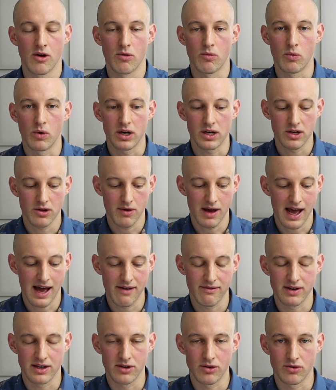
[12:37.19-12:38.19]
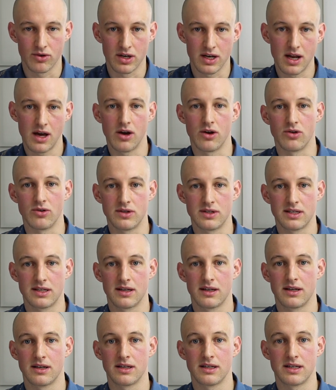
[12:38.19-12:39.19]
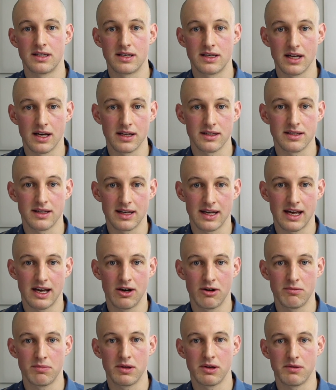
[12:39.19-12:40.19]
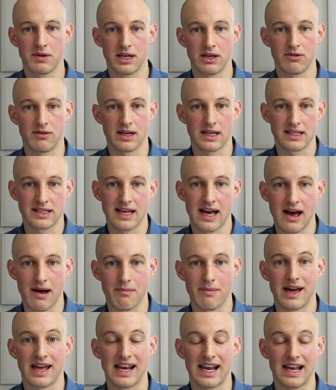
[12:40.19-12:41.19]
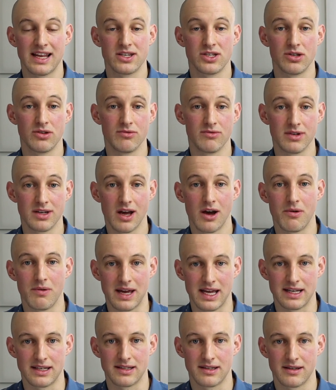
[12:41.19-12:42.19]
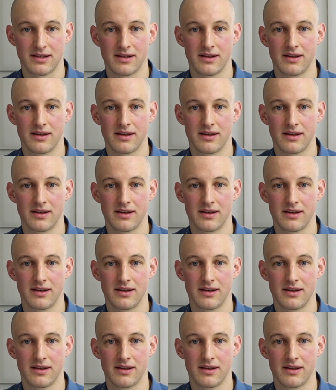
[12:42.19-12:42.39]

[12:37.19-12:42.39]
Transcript: What you have in your notes doesn't help you in your exam unless you know it.